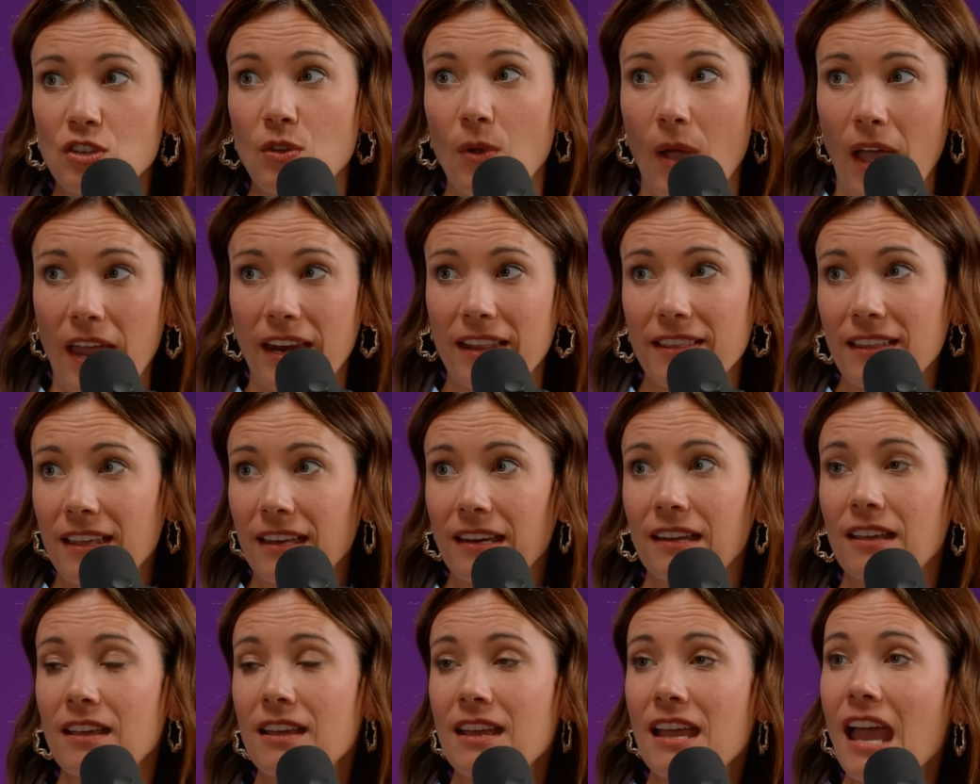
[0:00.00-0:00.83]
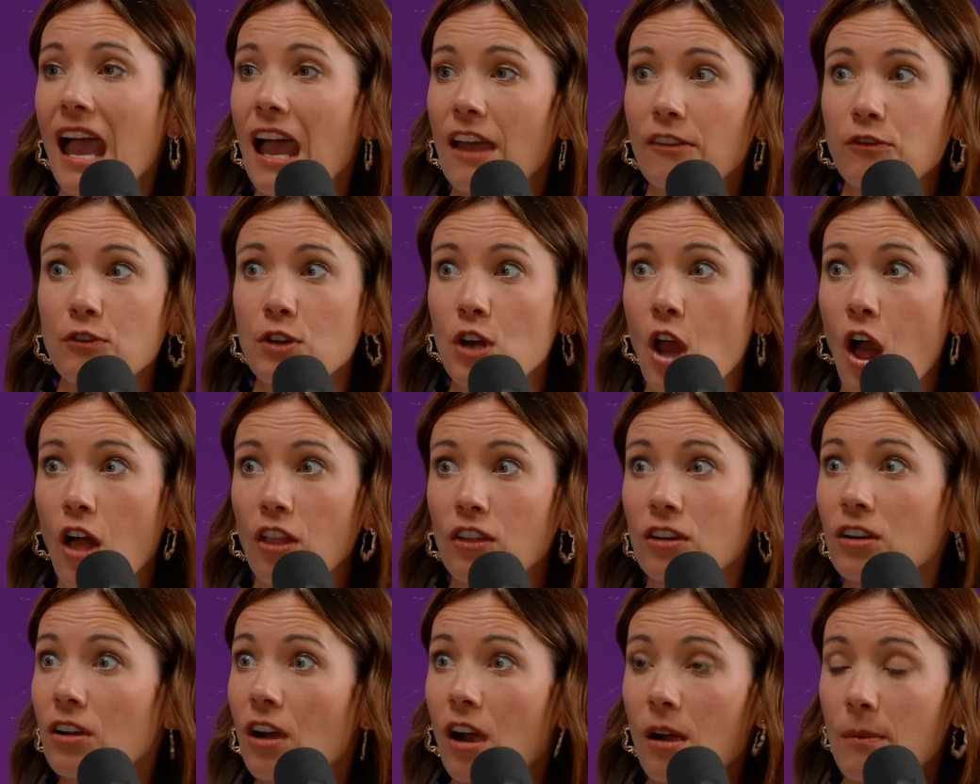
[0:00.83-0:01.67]
to it. And then
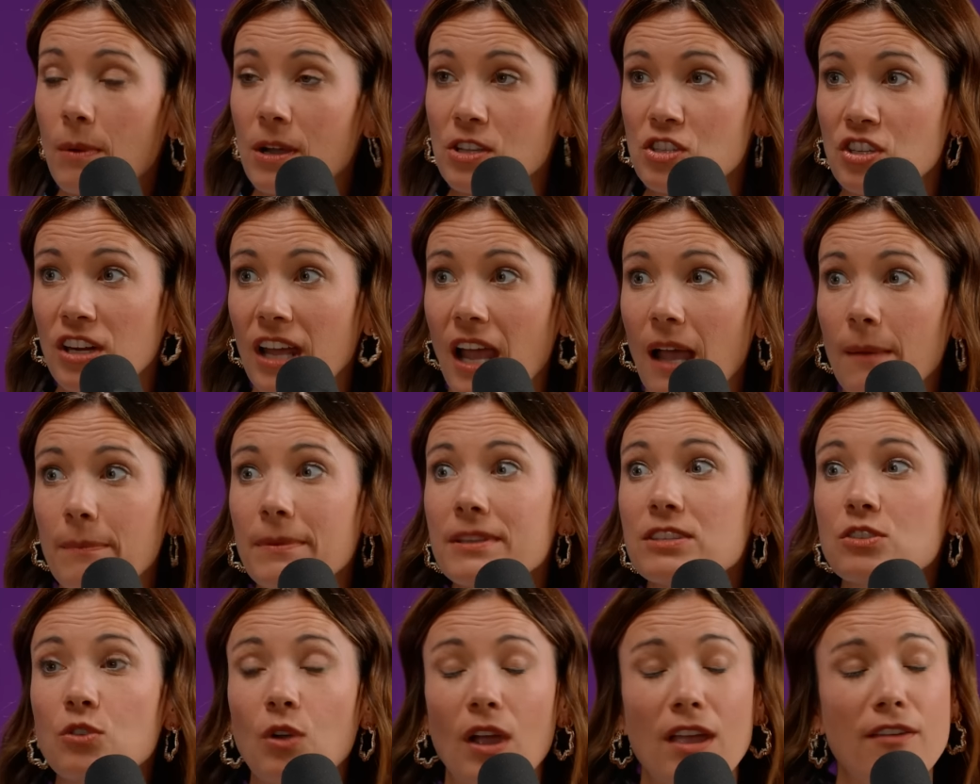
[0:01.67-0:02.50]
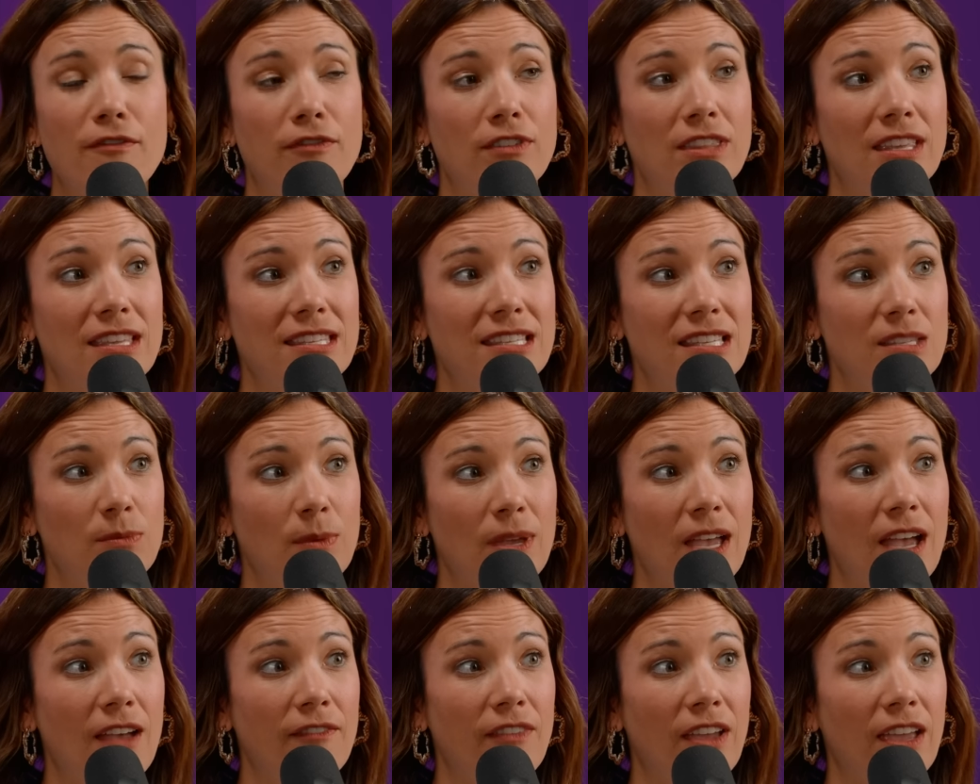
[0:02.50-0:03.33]
EveryDollar, our budgeting app is great for this because
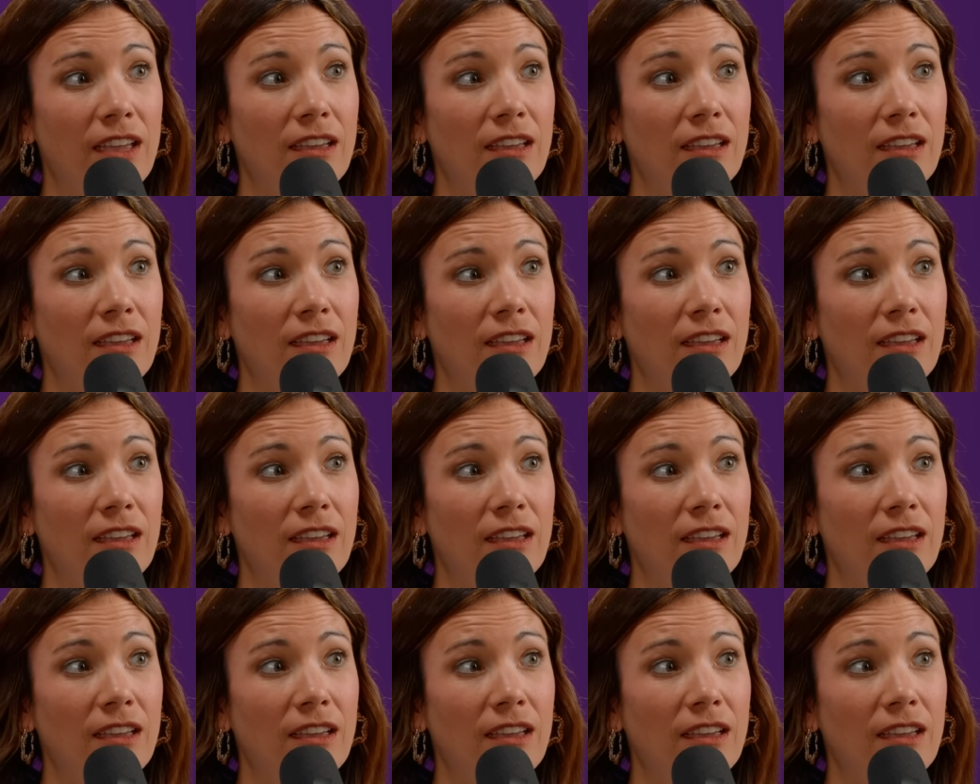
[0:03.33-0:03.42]
we have